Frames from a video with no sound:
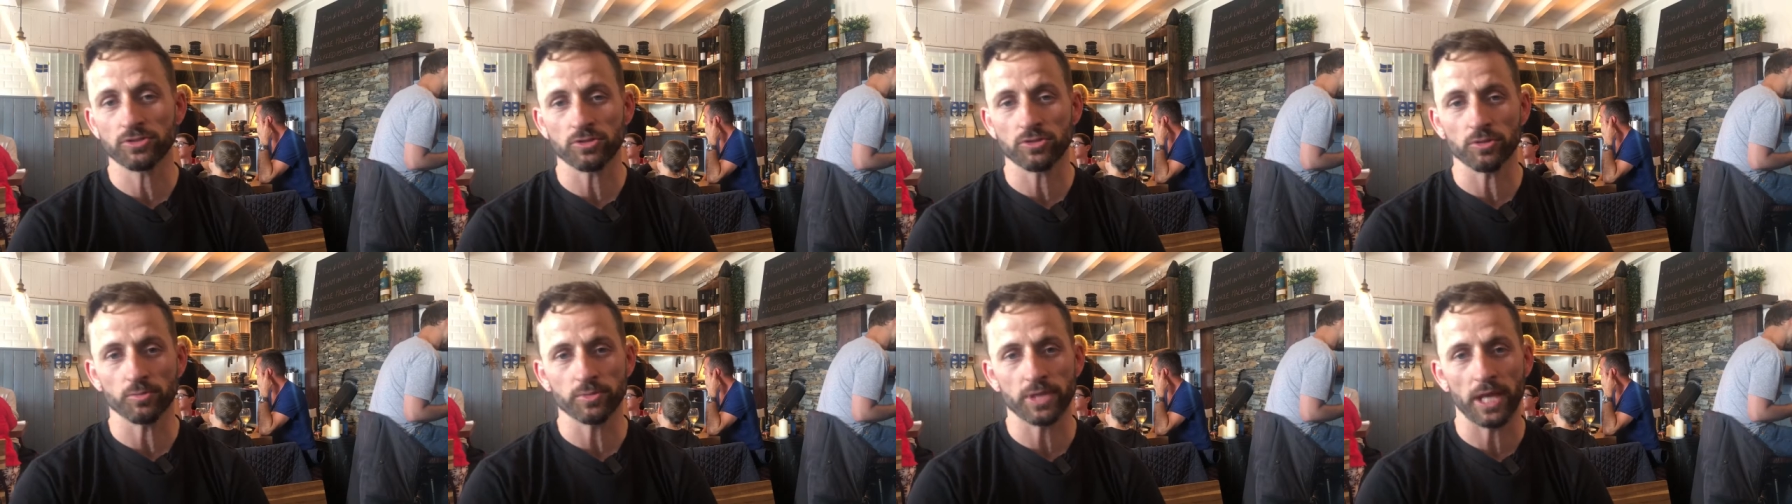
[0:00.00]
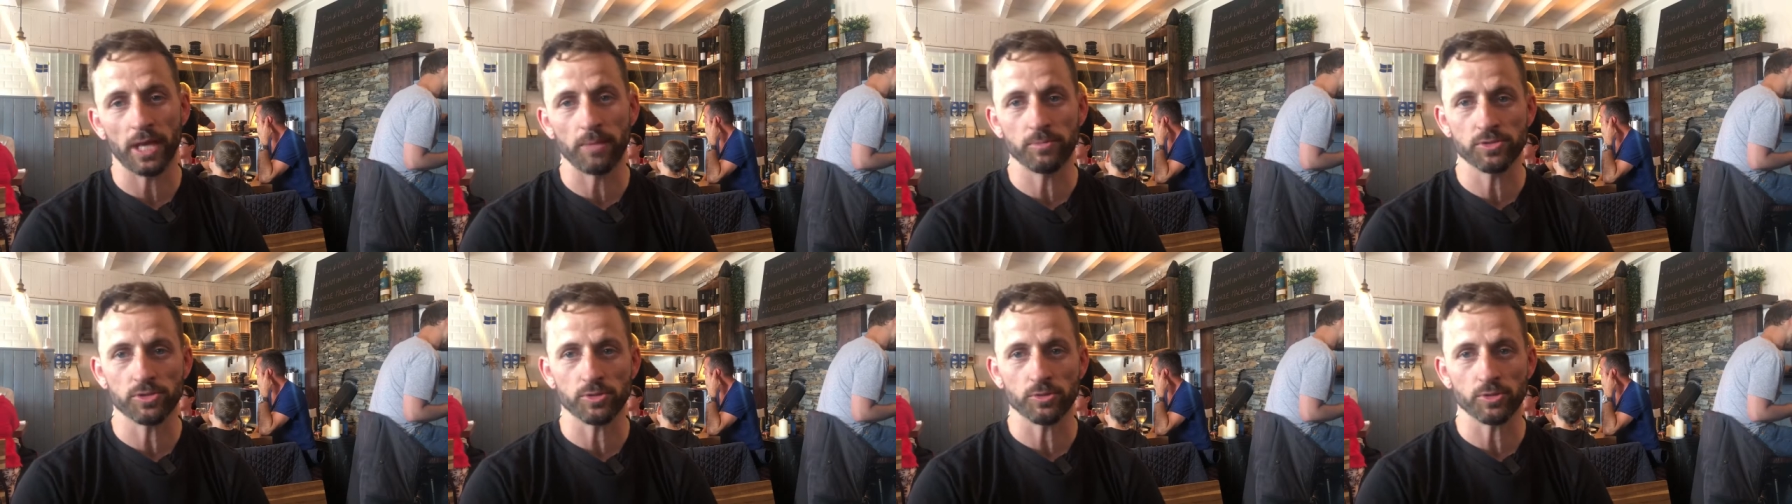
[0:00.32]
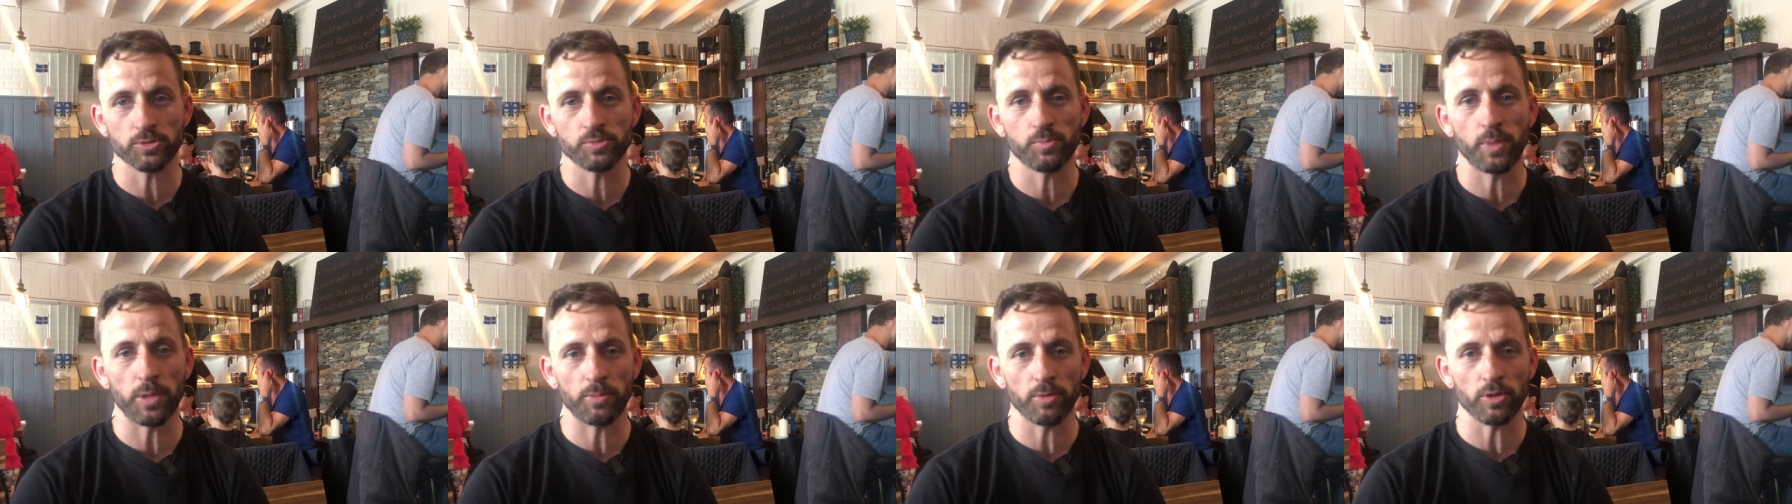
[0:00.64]
sometimes
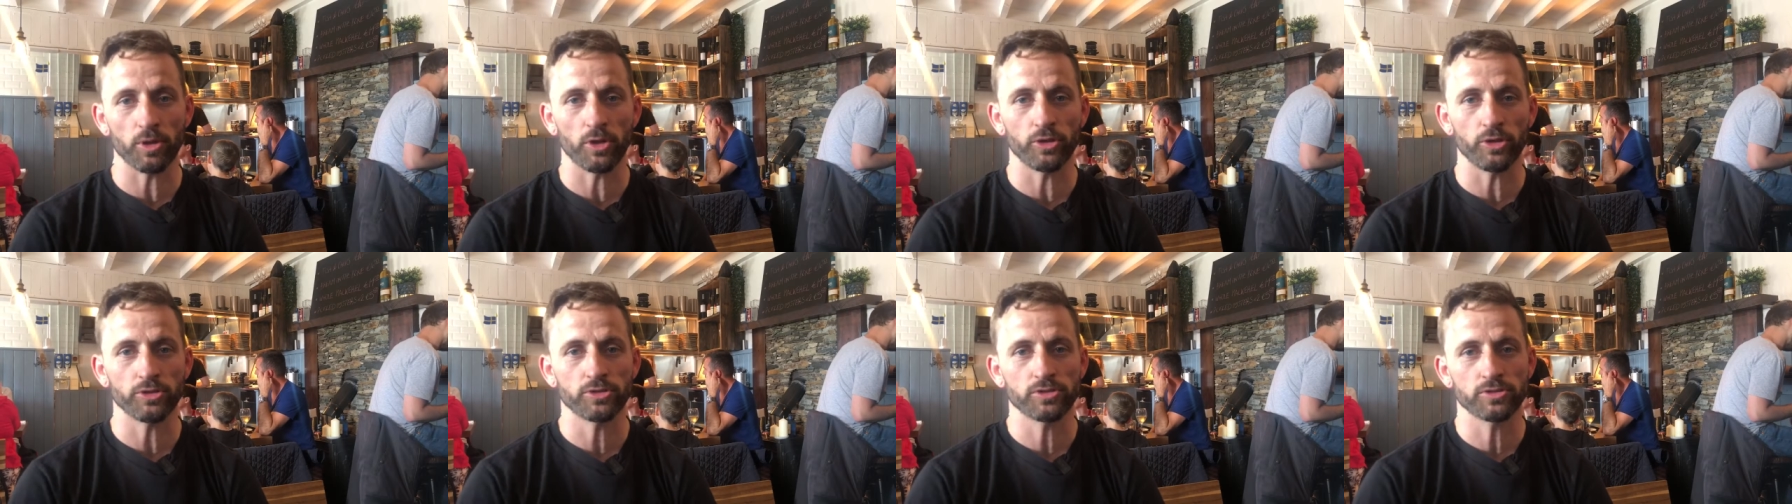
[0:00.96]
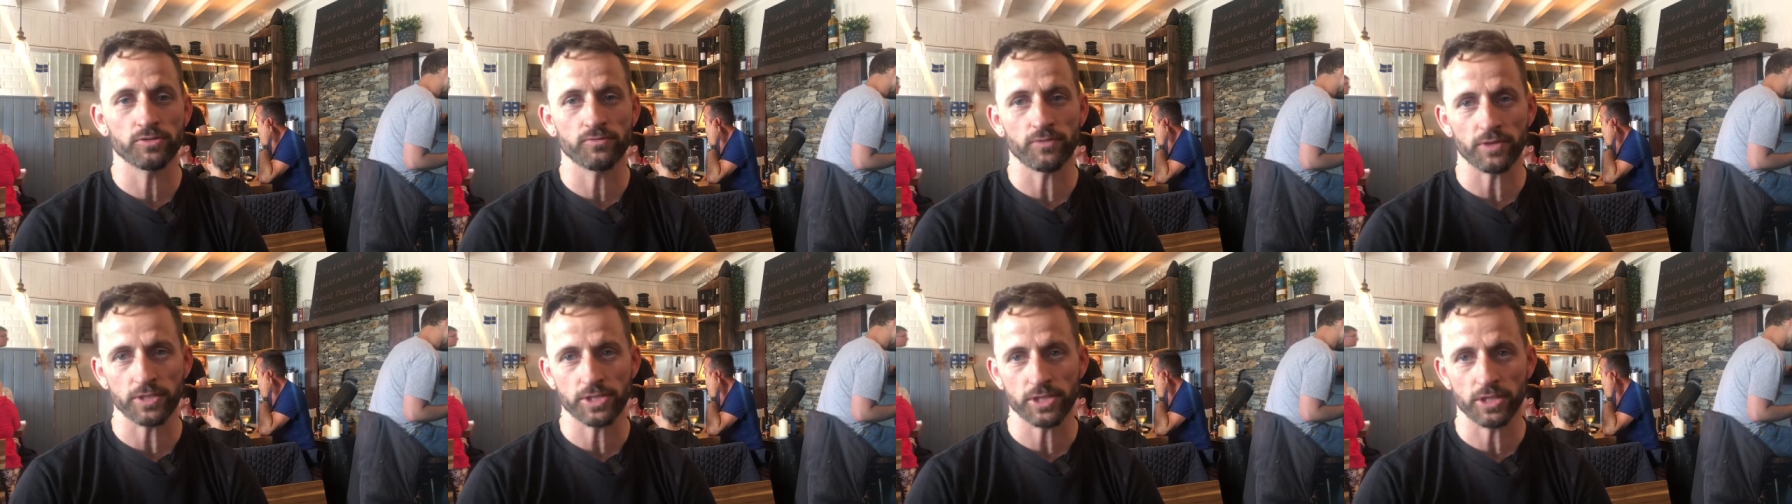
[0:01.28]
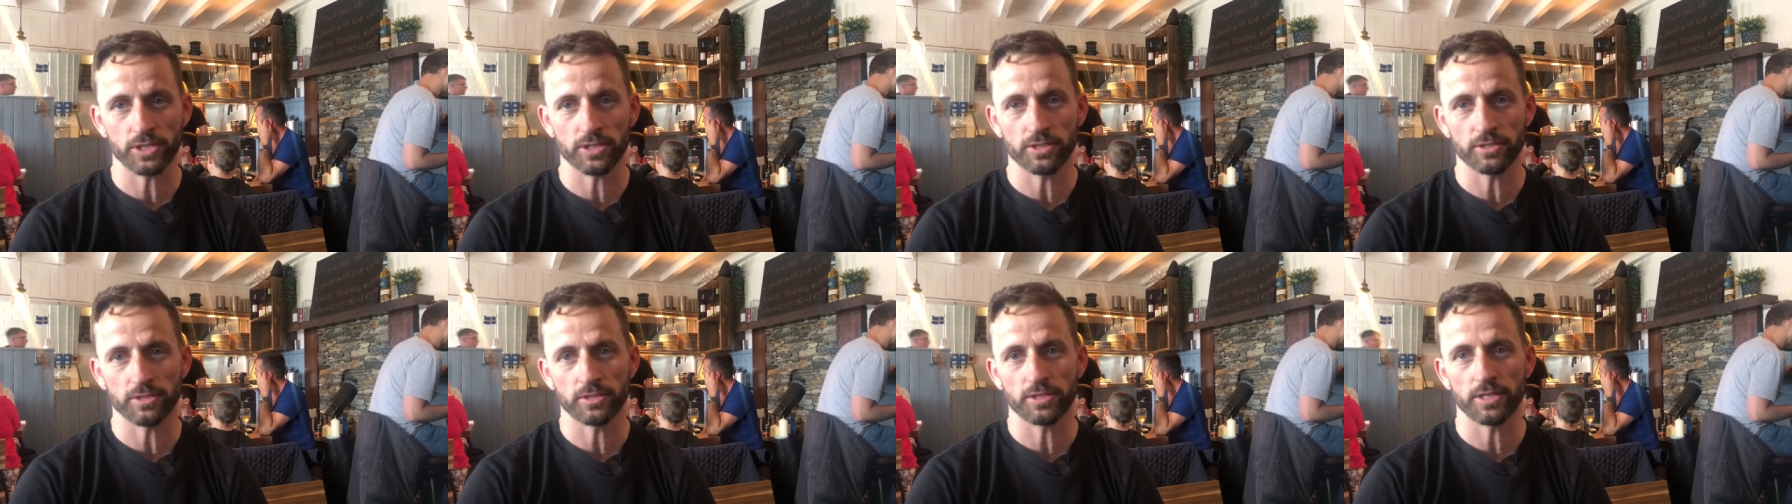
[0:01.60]
there's people out
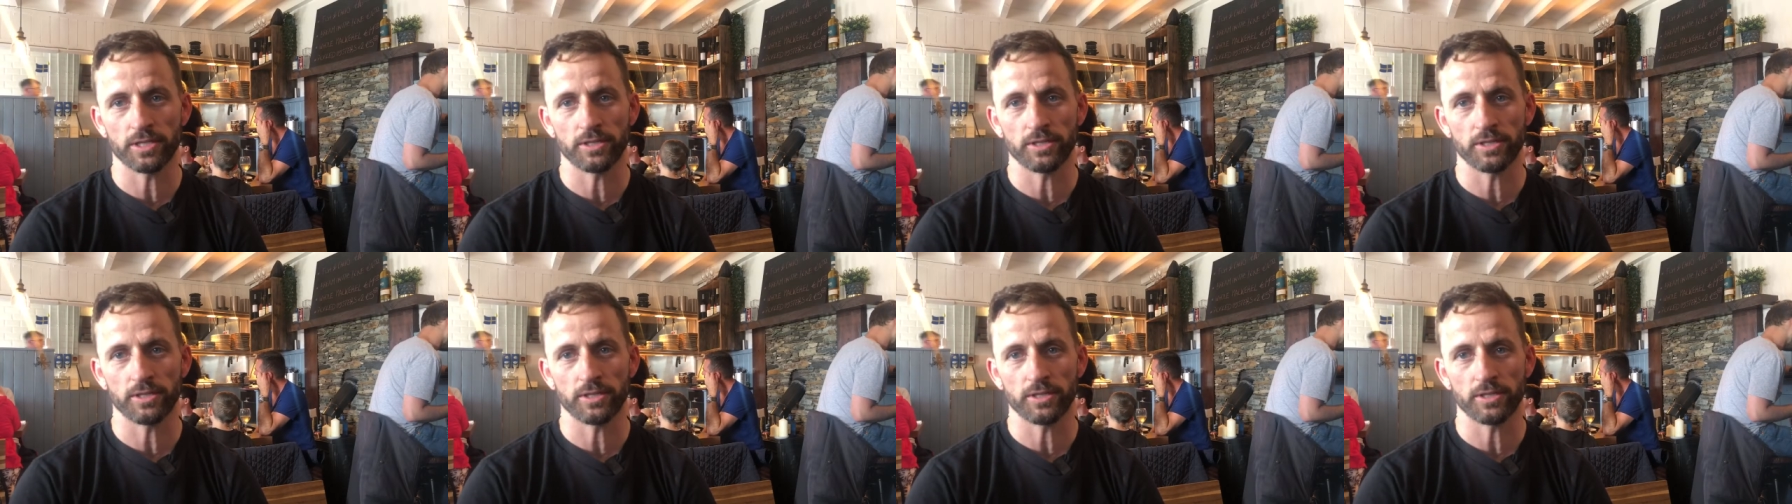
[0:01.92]
fishing